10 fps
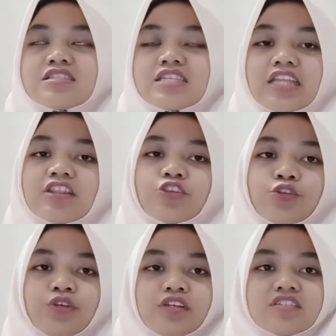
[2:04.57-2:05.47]
in
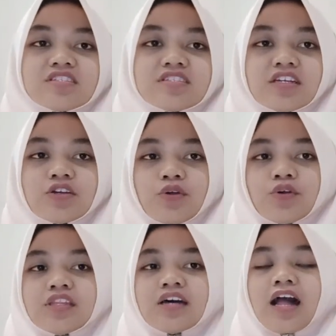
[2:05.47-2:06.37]
2 years
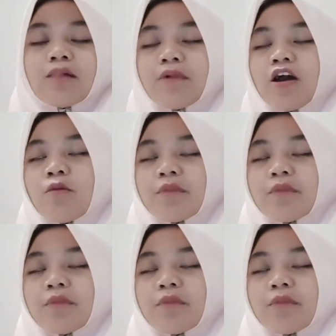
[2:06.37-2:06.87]
ago, the Alpha